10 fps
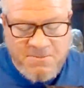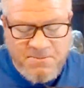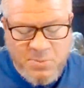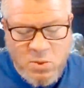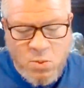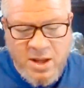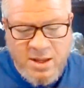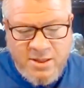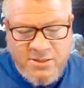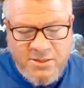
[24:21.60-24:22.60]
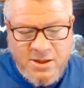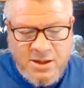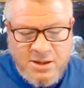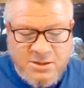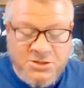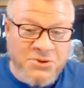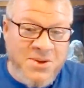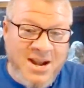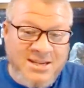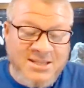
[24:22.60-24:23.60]
with
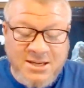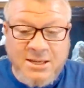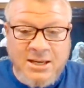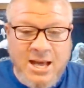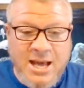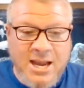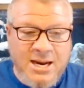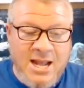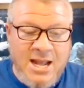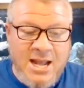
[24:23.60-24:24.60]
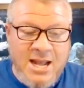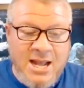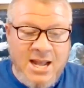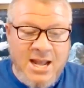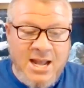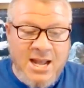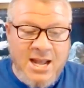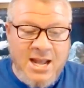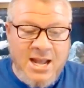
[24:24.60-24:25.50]
direct sunlight and that heat,